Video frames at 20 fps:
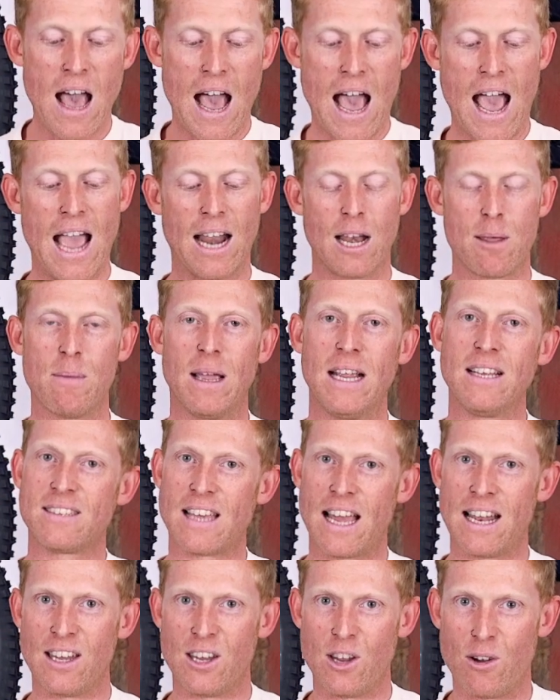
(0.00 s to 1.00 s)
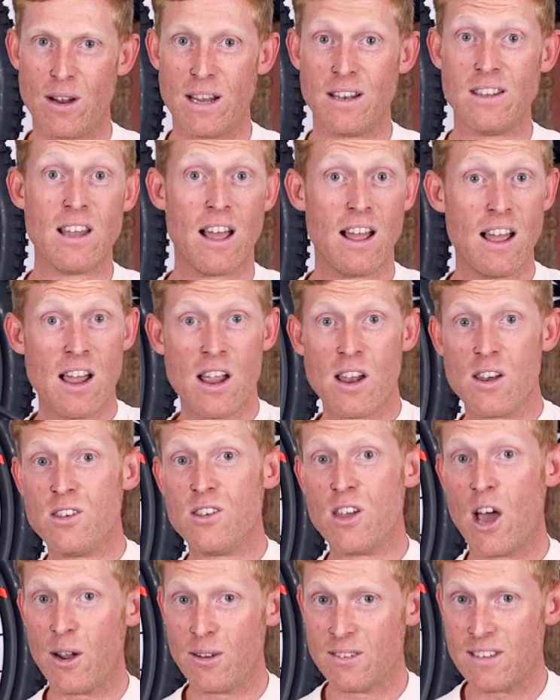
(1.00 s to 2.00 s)
and it means then you're in
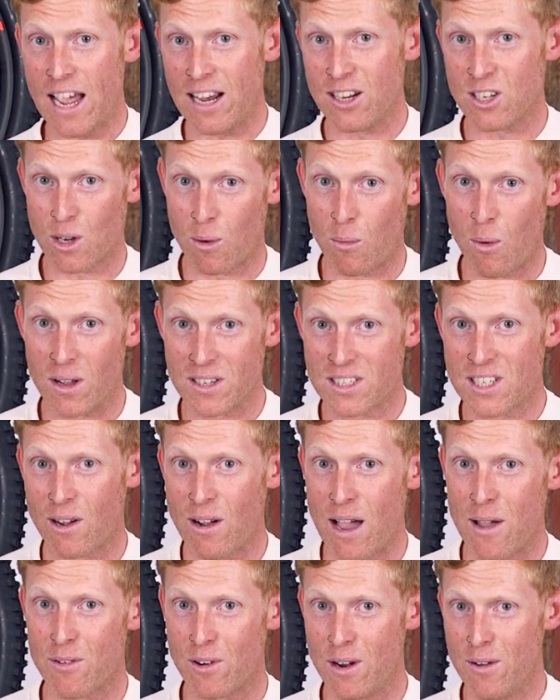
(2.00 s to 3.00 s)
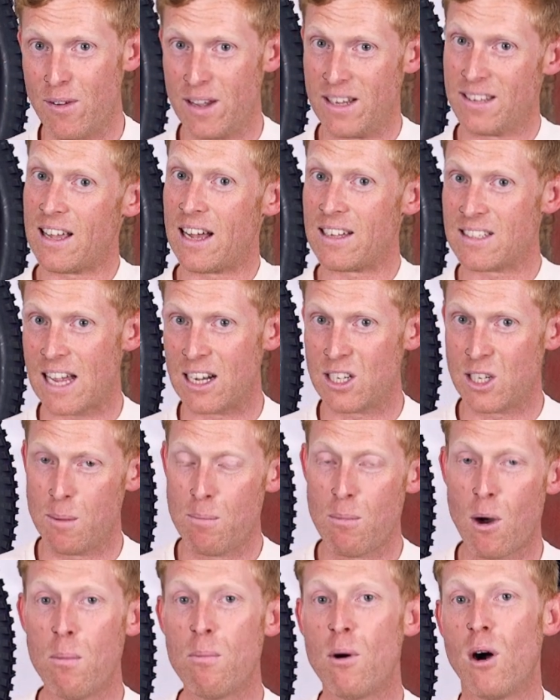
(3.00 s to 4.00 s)
no danger whatsoever if it does actually
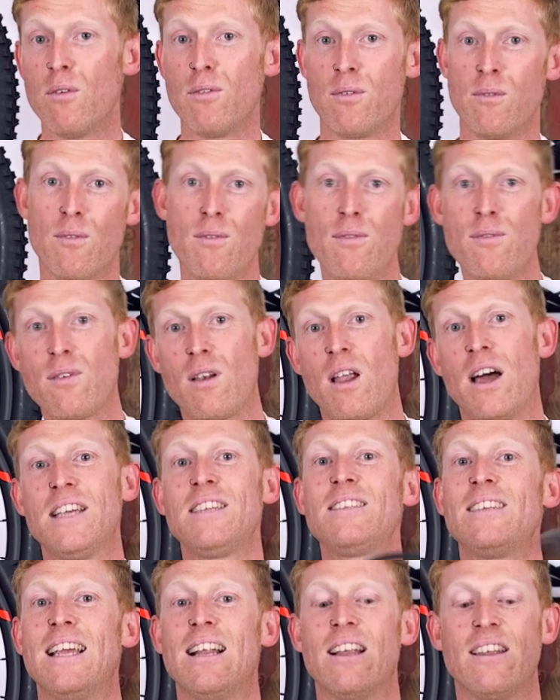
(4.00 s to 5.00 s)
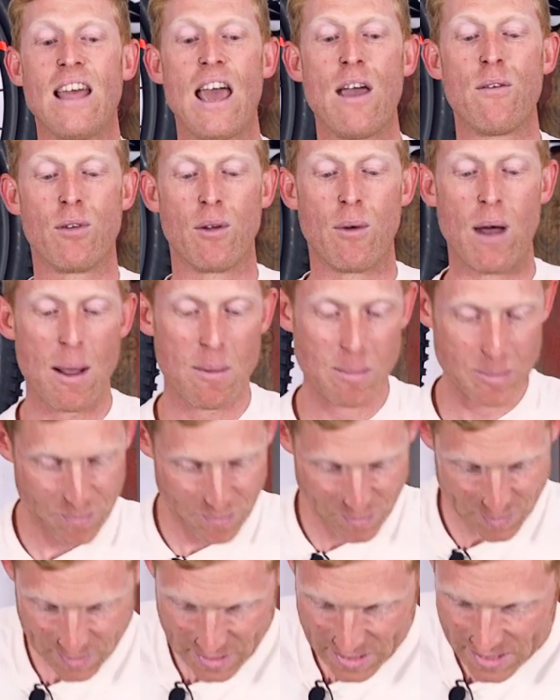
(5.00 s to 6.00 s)
pop off and fly sealant everywhere.
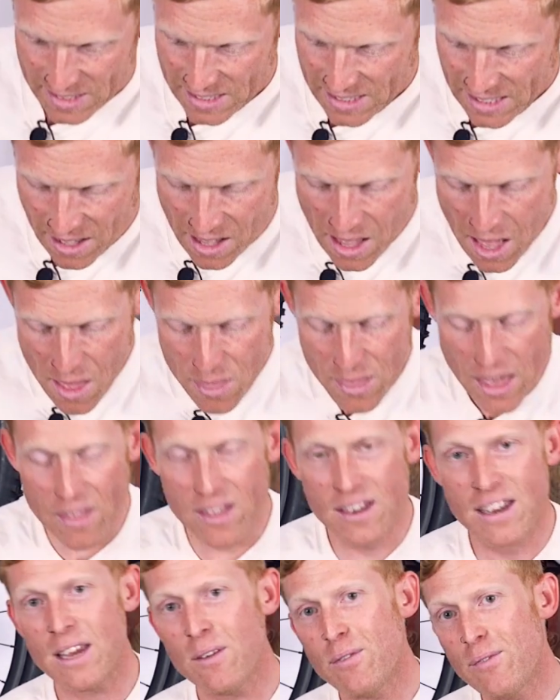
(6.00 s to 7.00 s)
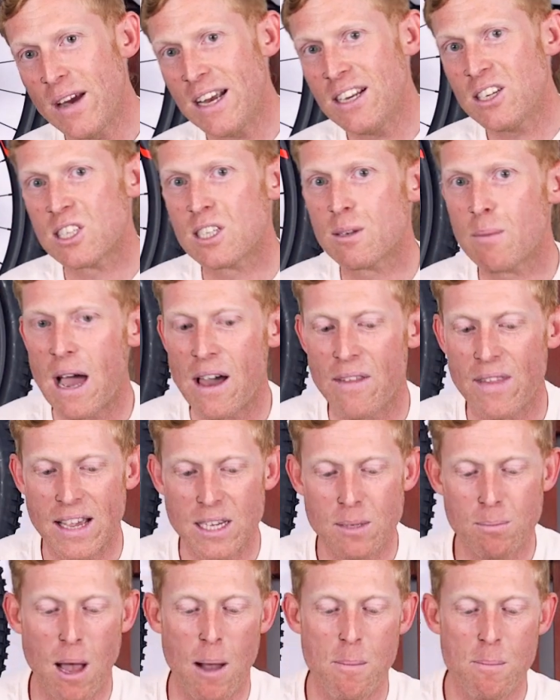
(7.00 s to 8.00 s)
The other neat features about
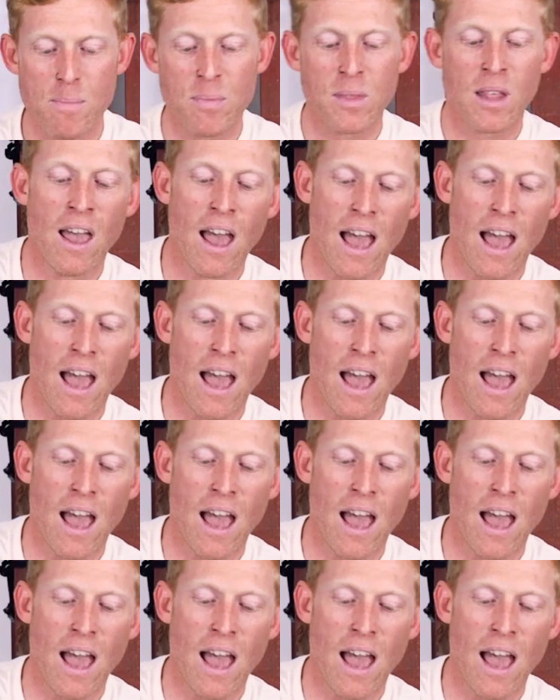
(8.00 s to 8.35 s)
this pump